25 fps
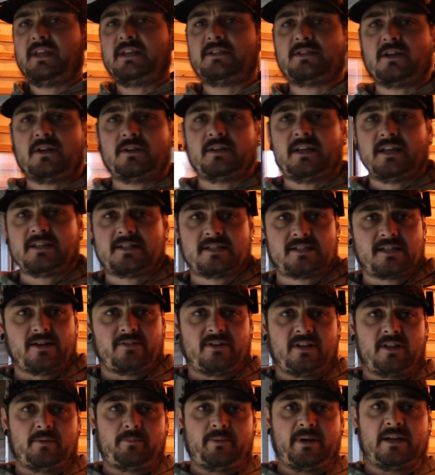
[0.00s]
these aren't
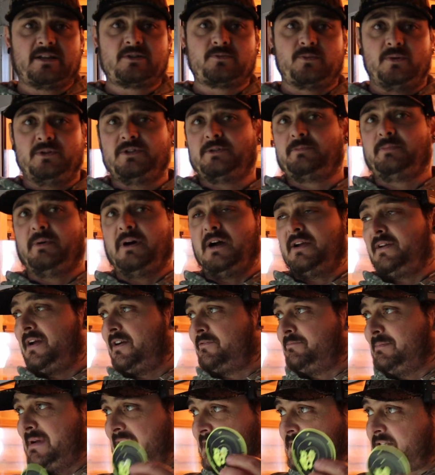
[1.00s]
necessarily the best ones, but I
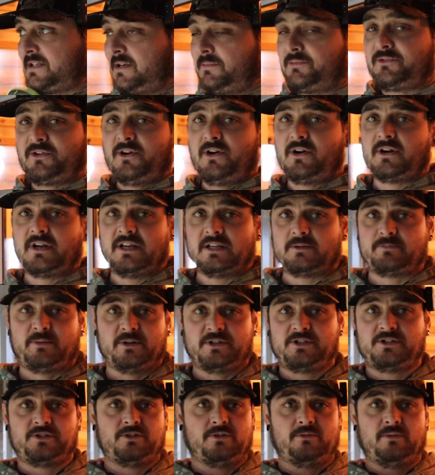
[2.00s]
have messed up targets
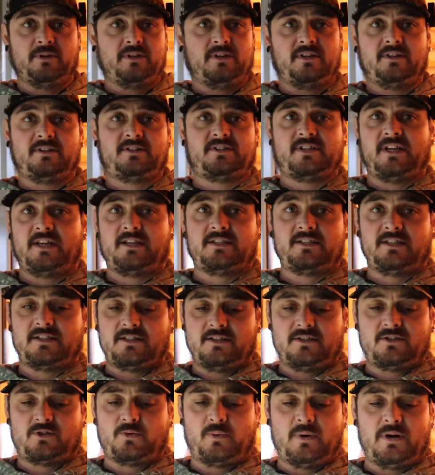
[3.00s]
by shooting at 6s
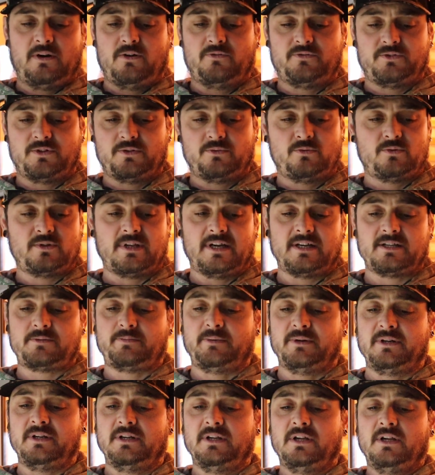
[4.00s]
and 12s and all that.
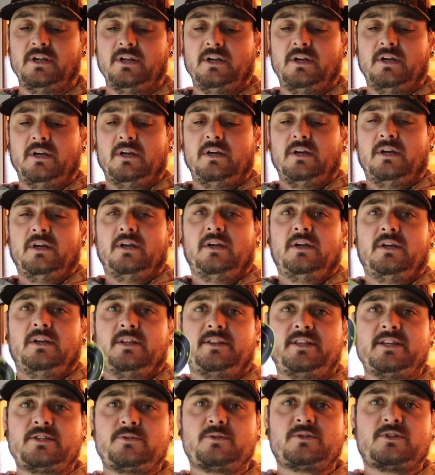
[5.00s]
But
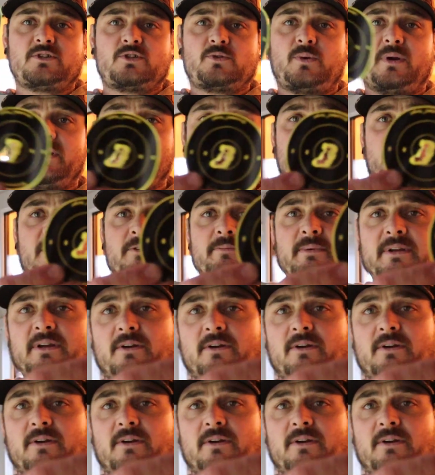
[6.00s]
this was a 25